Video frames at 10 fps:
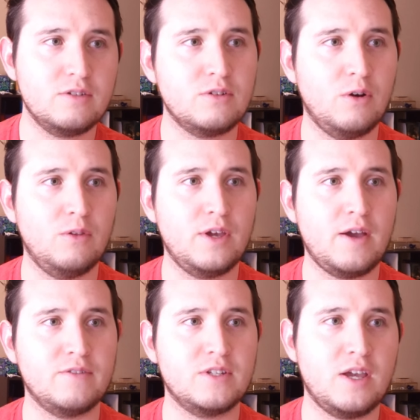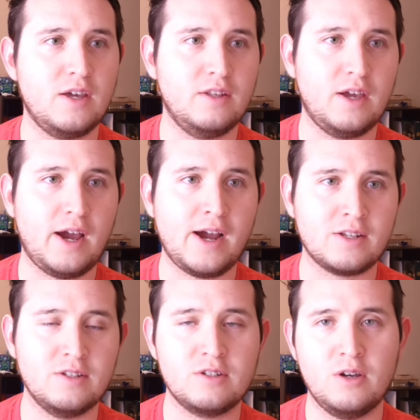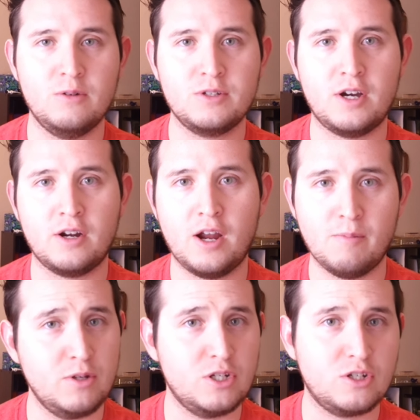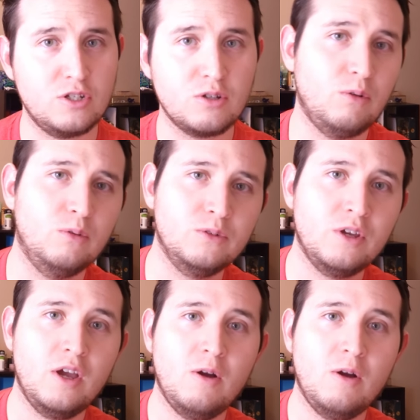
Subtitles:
So they have said that access code, Talker, and Magician's Holes